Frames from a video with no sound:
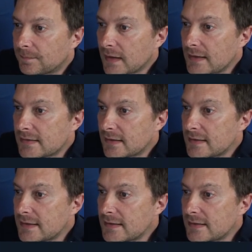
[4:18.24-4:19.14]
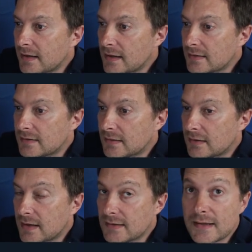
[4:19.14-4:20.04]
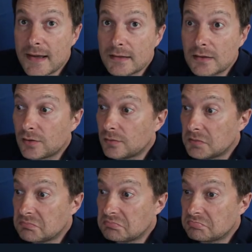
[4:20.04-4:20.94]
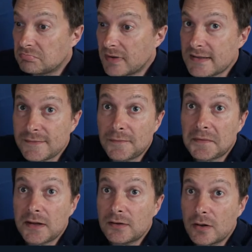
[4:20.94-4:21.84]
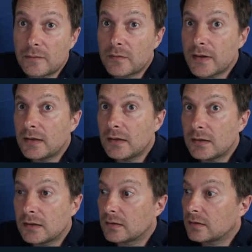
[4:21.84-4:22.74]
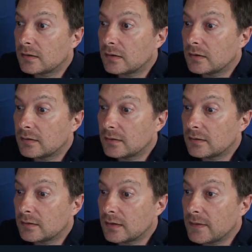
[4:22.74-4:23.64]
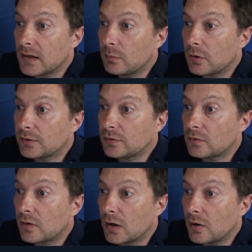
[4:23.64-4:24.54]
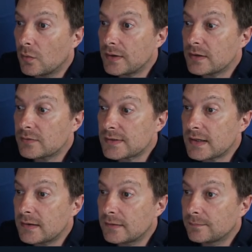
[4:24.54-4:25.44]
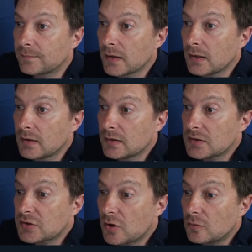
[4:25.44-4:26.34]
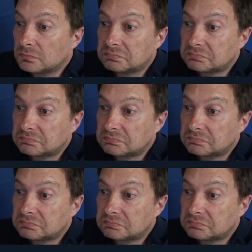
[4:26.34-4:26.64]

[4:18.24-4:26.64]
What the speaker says: it's as easy as that. It's for free. You have already it available in your Windows 10. So